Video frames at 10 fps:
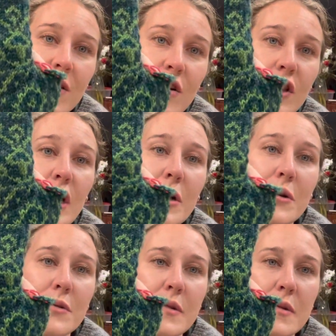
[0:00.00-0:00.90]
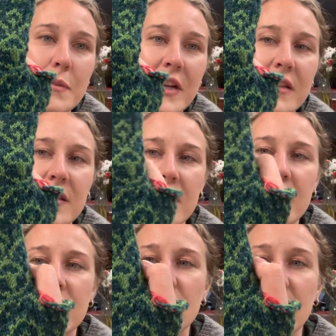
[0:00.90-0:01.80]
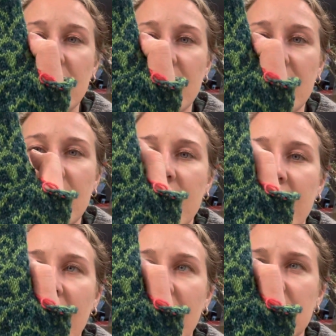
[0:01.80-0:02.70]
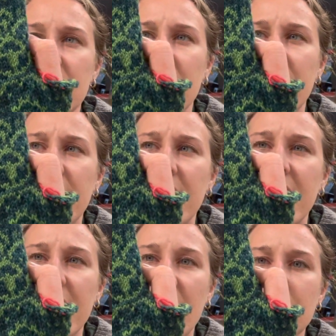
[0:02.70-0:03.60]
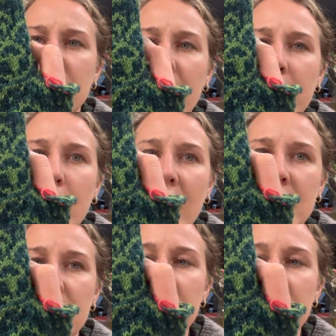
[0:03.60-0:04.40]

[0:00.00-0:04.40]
glows because of the sheen that it has. And it comes light brown, so